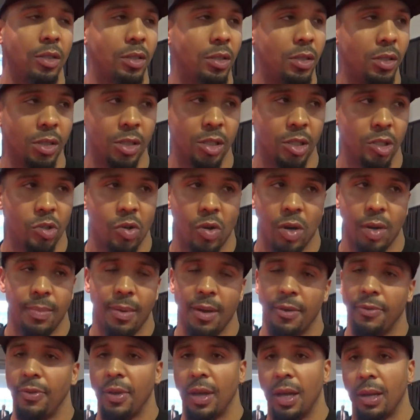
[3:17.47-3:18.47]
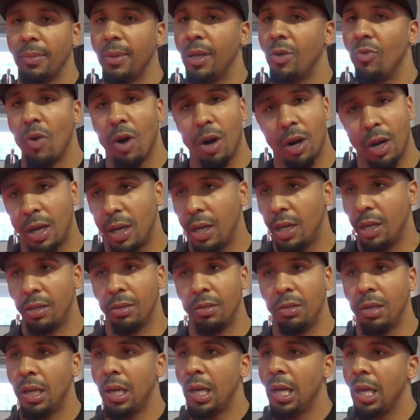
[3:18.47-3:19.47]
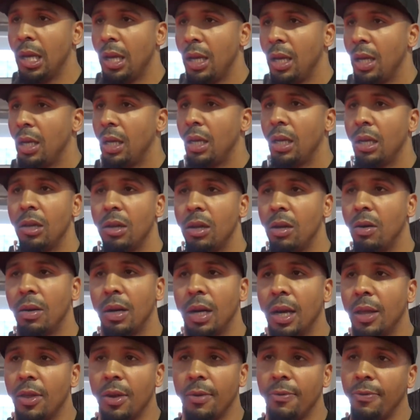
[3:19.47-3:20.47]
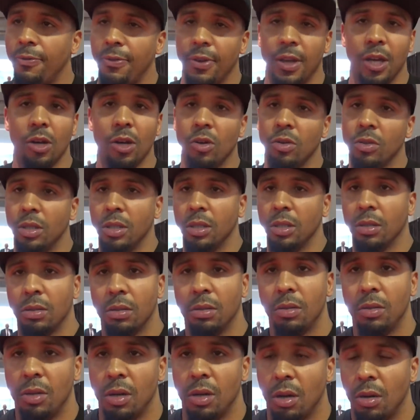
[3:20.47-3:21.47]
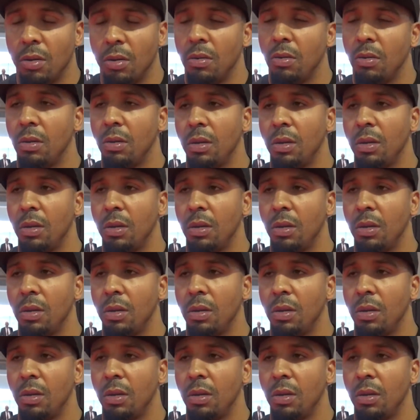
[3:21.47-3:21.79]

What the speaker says: just enjoying my family, working and, you know, in other fields and, you know,